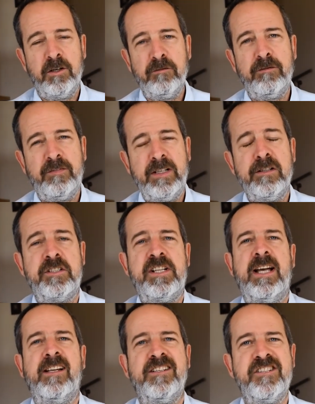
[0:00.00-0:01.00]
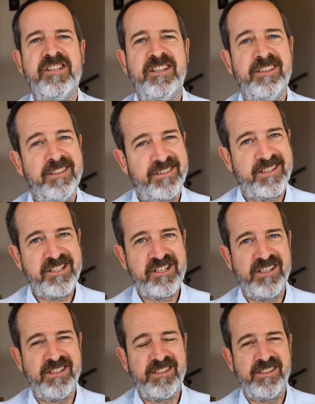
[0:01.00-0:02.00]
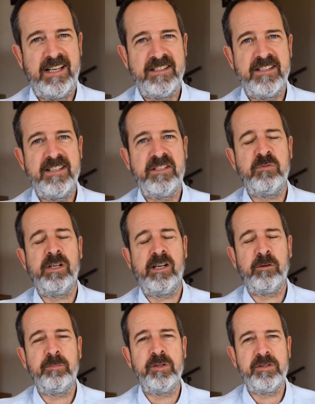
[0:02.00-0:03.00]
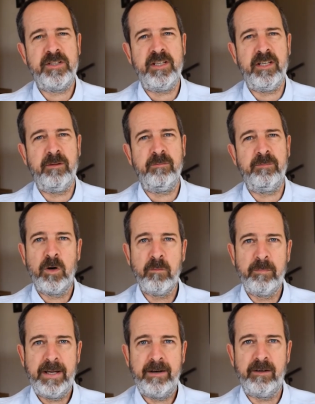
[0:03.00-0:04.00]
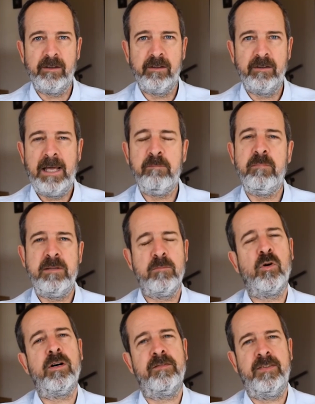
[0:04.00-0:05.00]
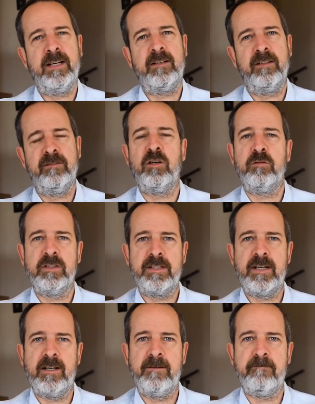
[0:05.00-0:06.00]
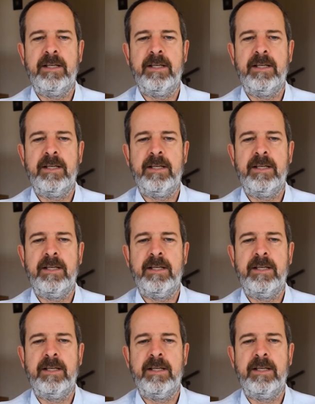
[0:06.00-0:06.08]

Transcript: Don't fear challenging discussions, as this will help your team grow better and be more effective over time.